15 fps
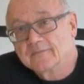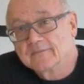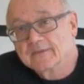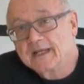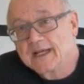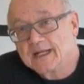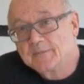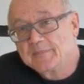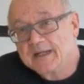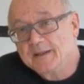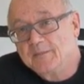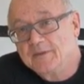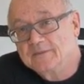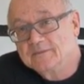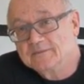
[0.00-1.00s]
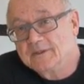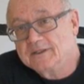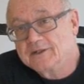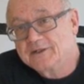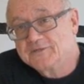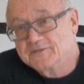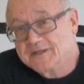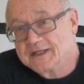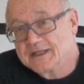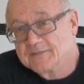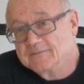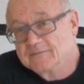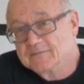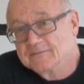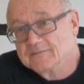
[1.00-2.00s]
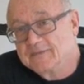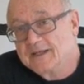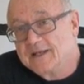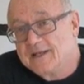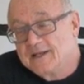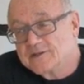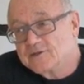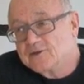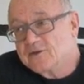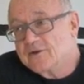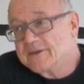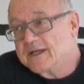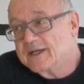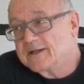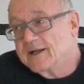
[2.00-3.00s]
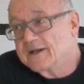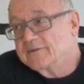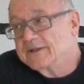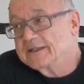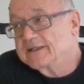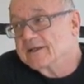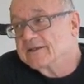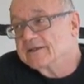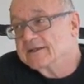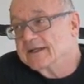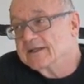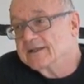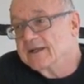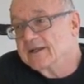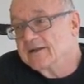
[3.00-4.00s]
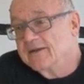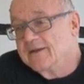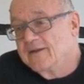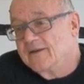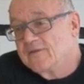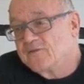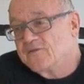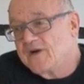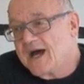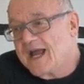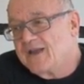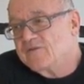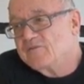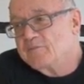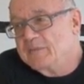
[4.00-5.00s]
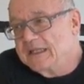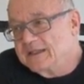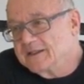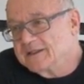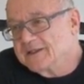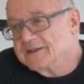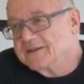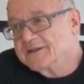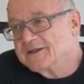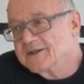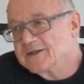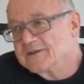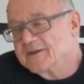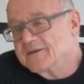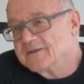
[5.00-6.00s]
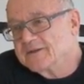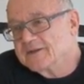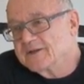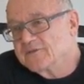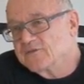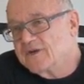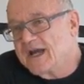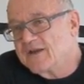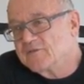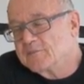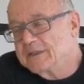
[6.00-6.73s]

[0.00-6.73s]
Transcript: They had a pub? Well, good for them. Do you know that I read the other day that 5 million, there are 5